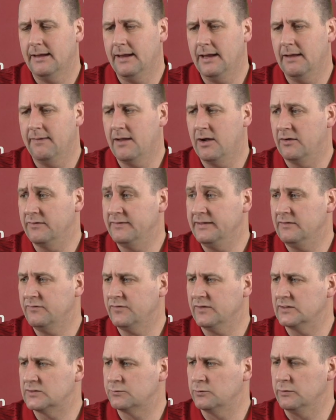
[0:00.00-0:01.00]
and then our
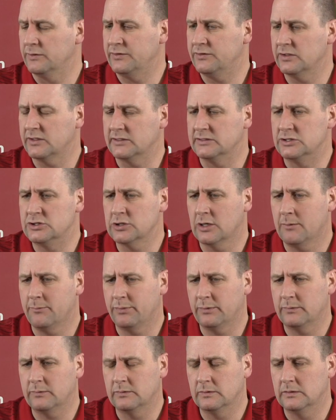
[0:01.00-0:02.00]
defense really took a
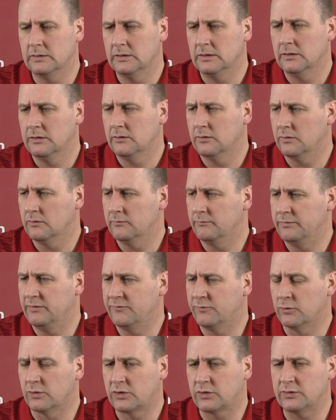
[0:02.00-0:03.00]
jump
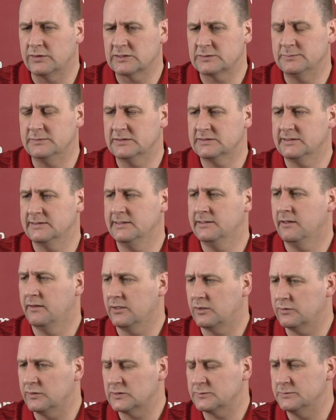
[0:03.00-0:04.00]
before Christmas and into
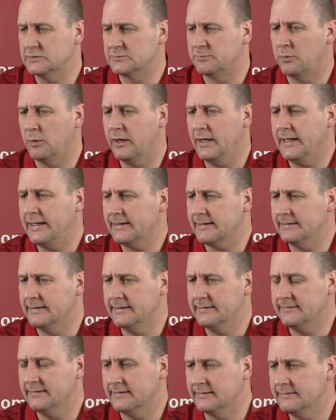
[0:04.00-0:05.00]
the Christmas break and
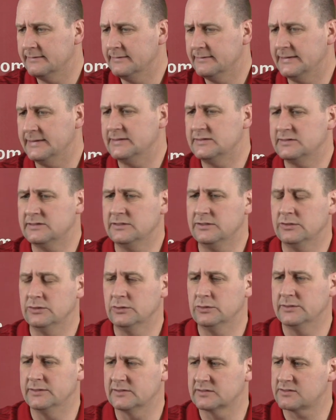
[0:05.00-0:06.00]
into
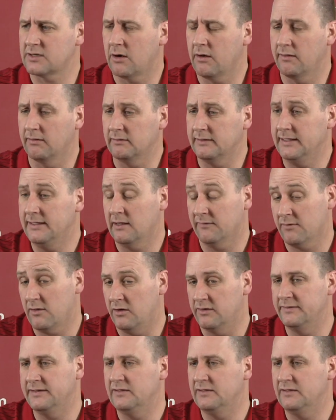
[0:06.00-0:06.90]
TCU and the start of the league. I thought our